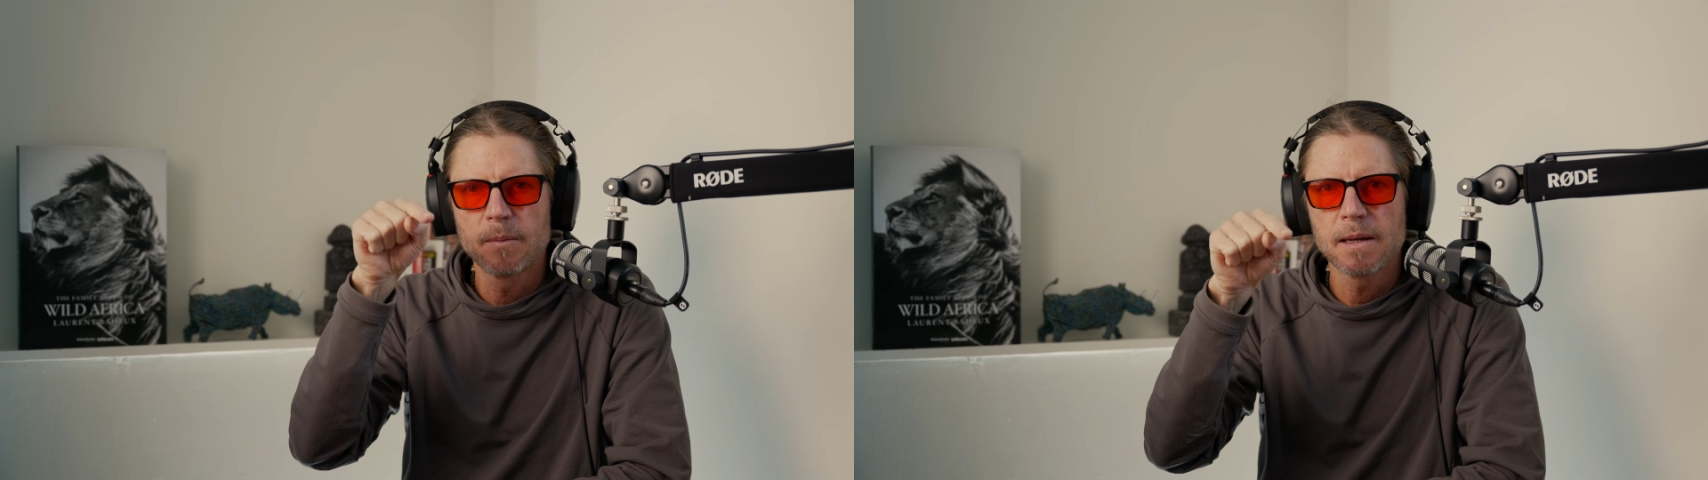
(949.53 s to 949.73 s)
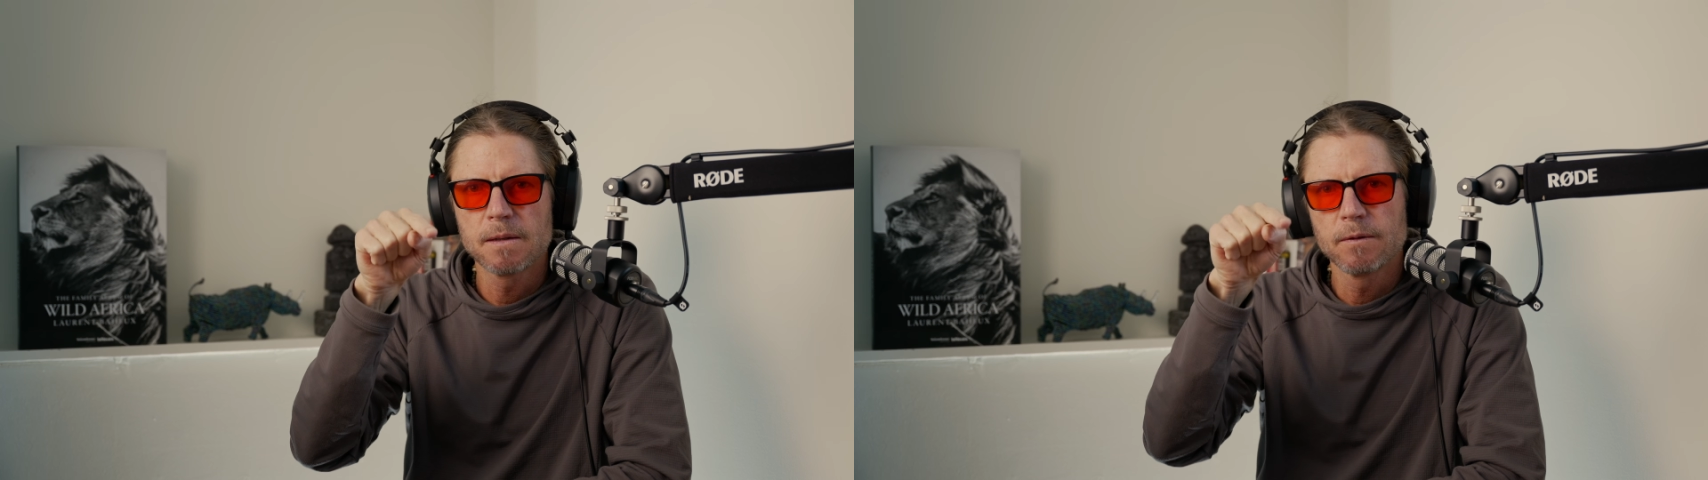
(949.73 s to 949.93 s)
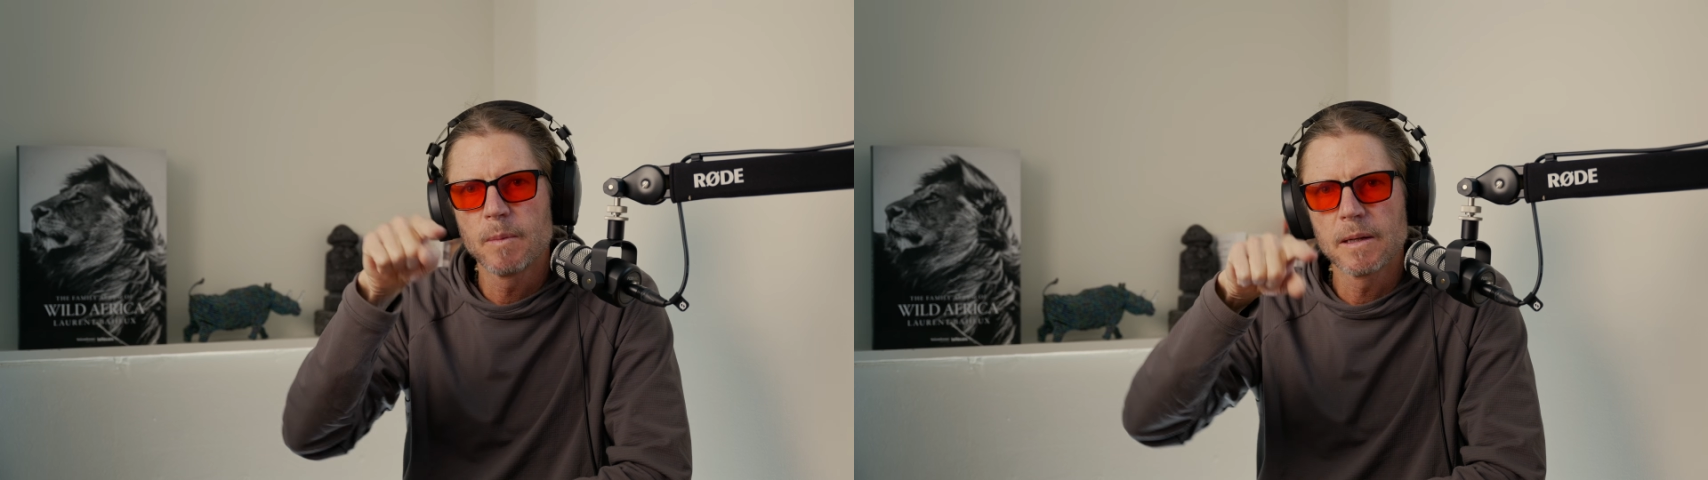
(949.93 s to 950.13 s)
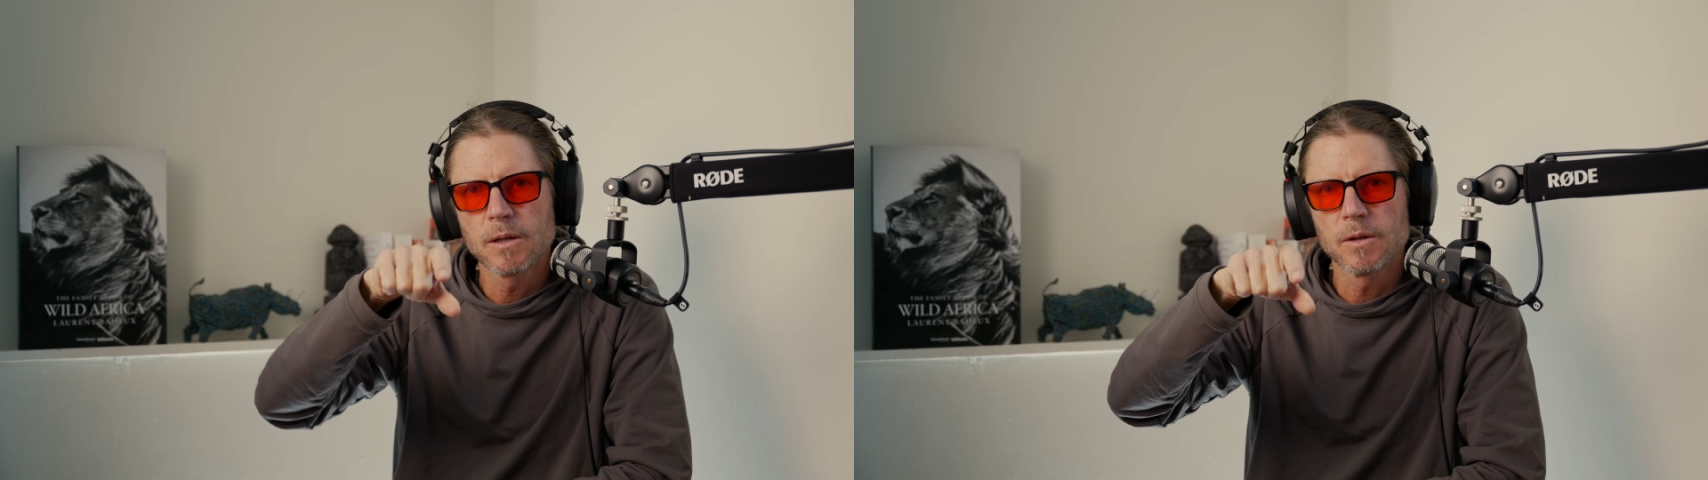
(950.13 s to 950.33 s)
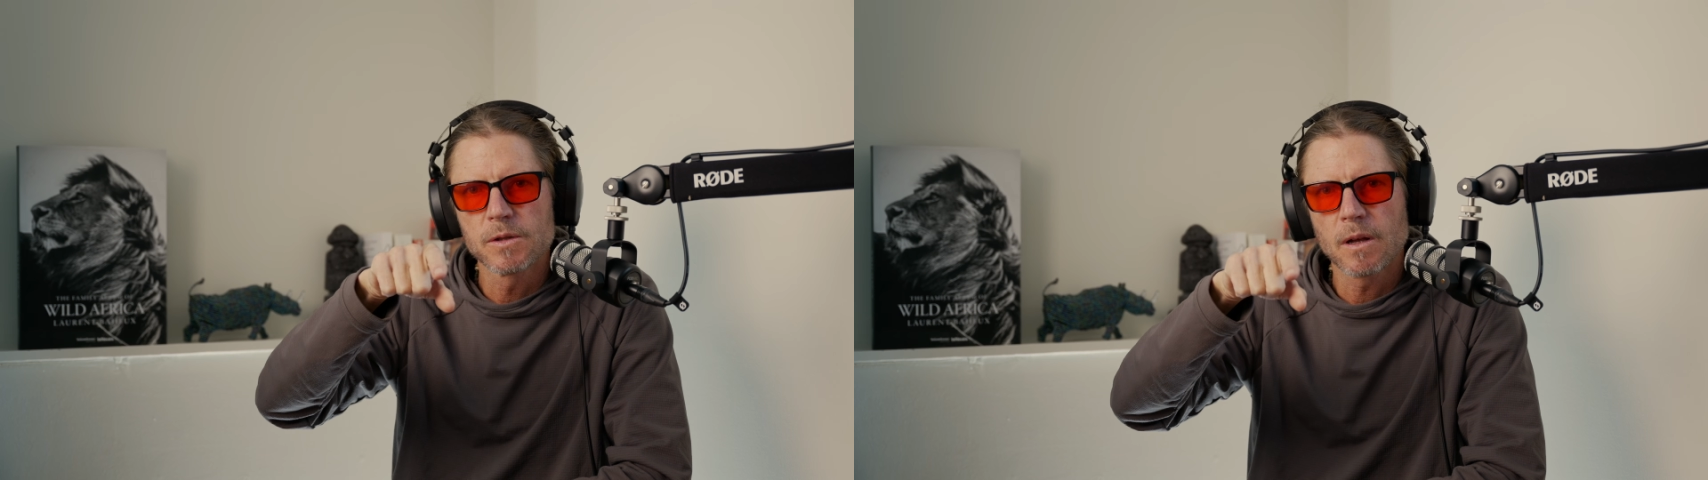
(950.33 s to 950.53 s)
base of your big
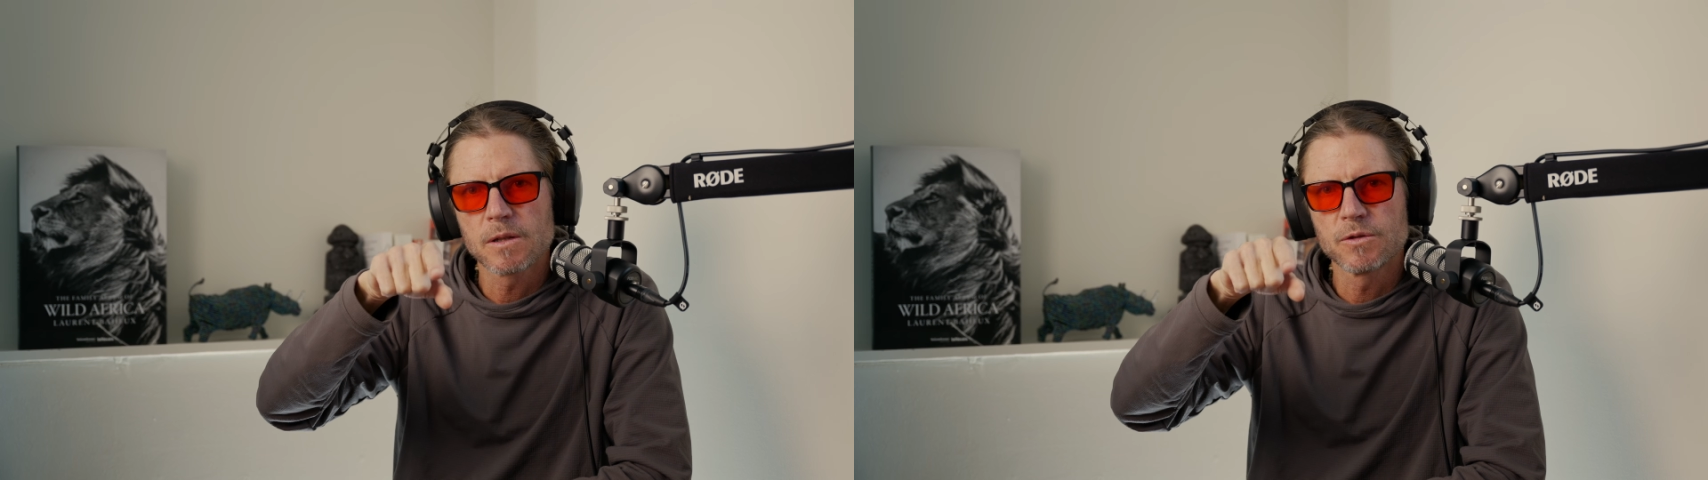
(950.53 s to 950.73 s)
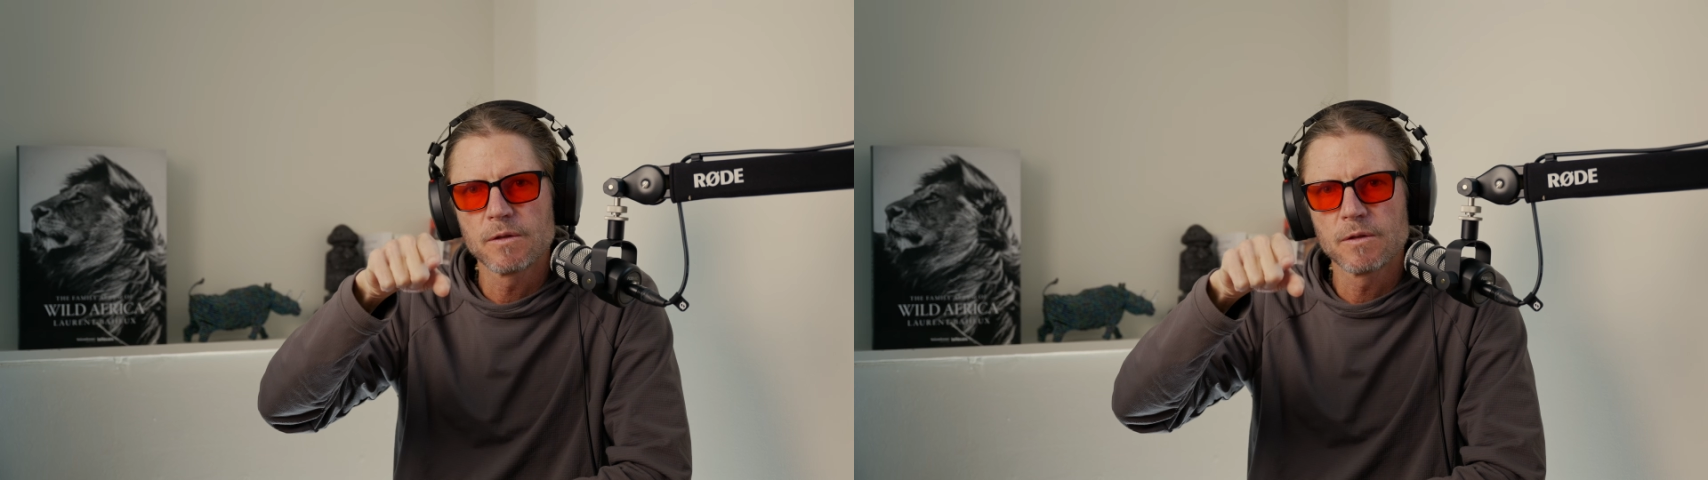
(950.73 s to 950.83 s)
toe starts